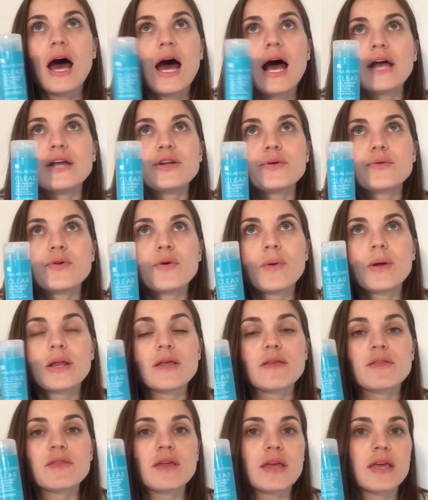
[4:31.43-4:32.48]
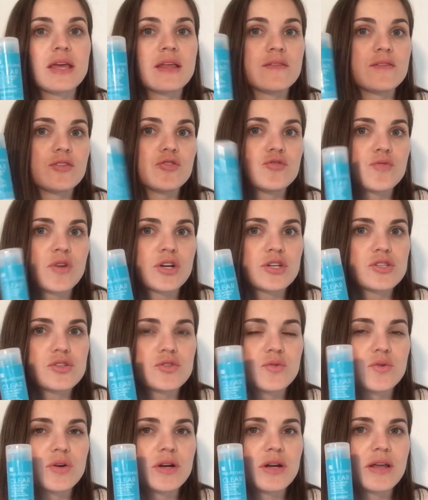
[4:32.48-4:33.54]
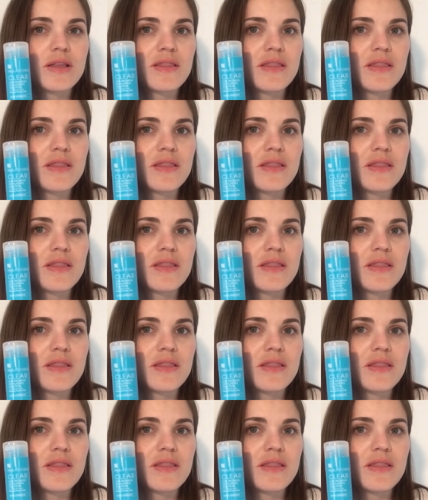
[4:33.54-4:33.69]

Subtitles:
I don't know anything in the drugstore